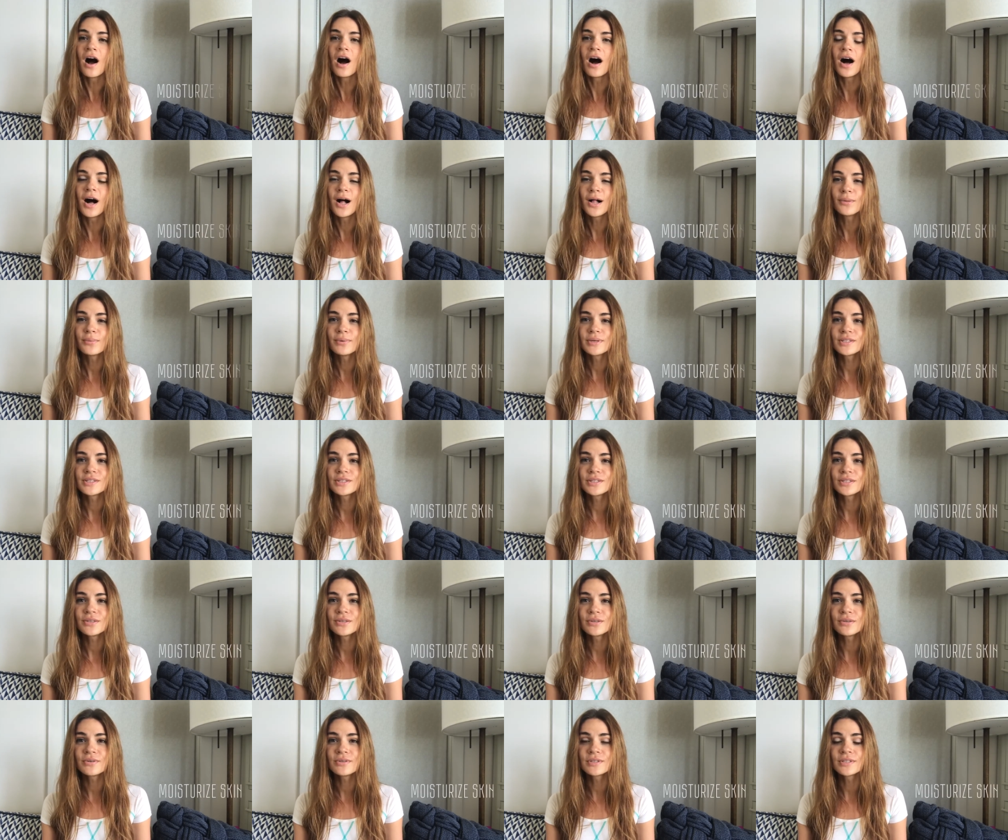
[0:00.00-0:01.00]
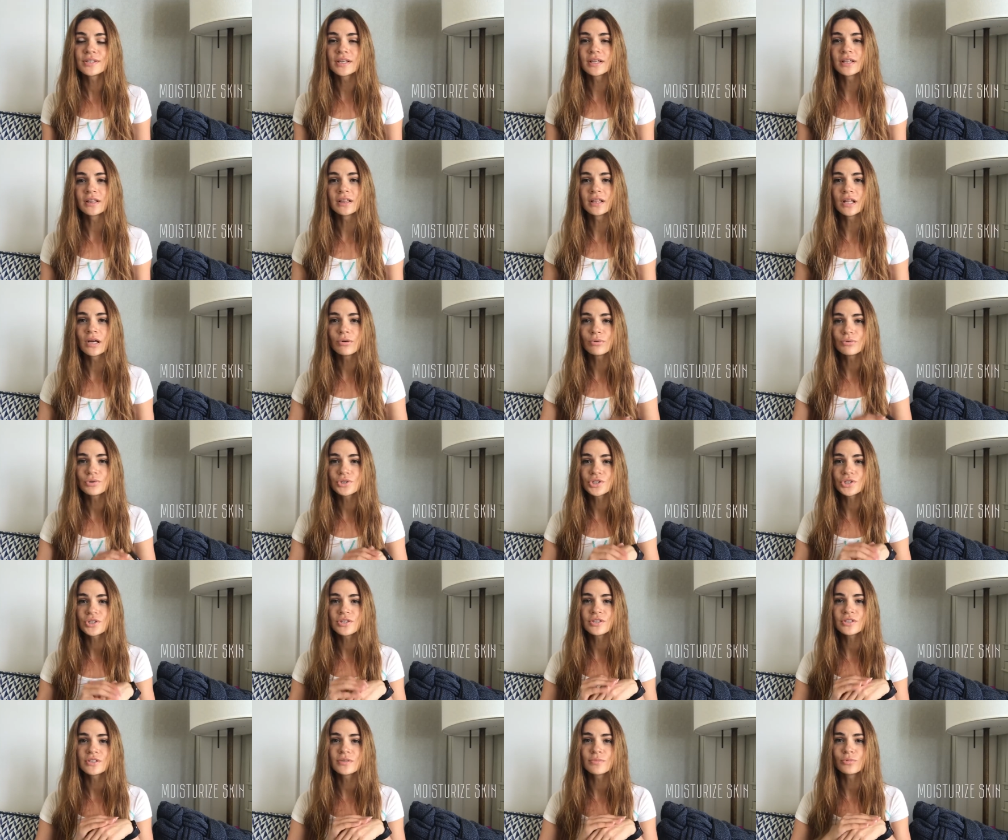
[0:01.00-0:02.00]
Always use
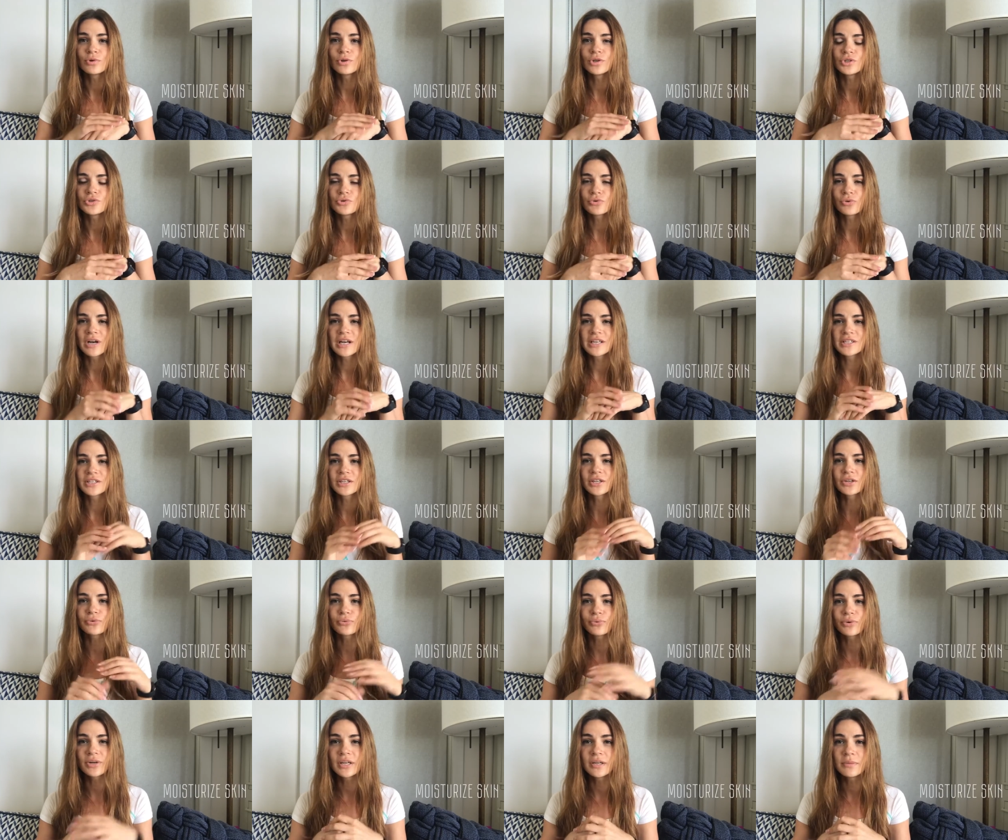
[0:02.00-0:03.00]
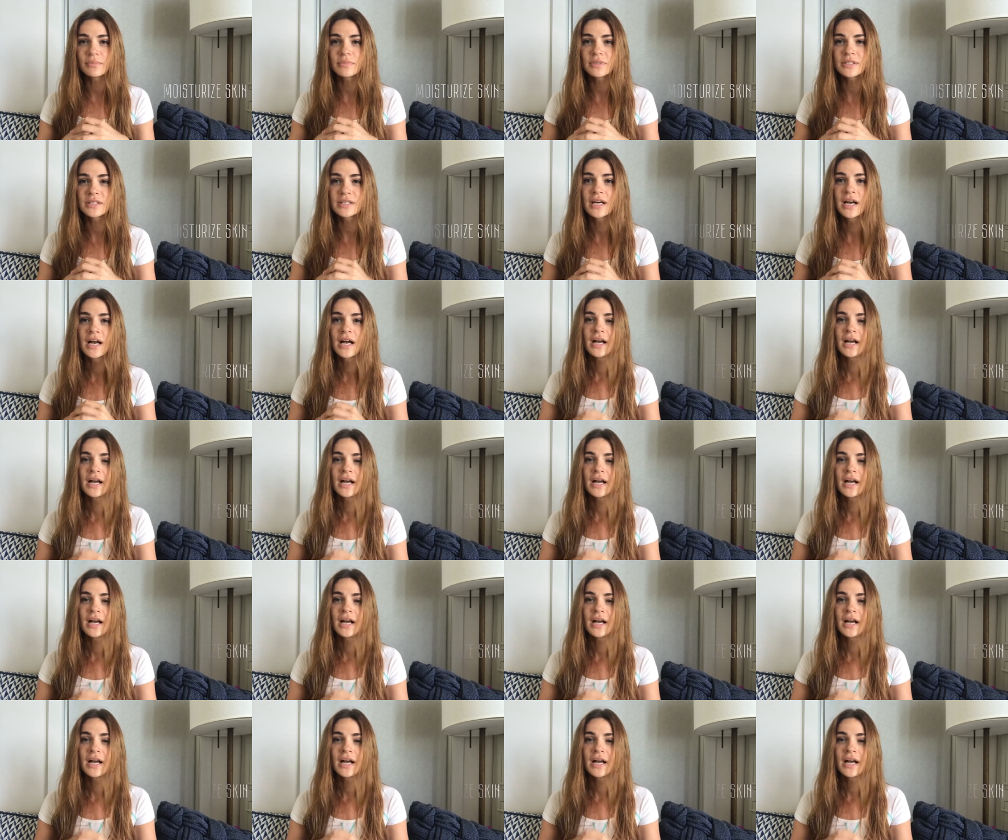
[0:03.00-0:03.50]
lotions, moisturizing creams.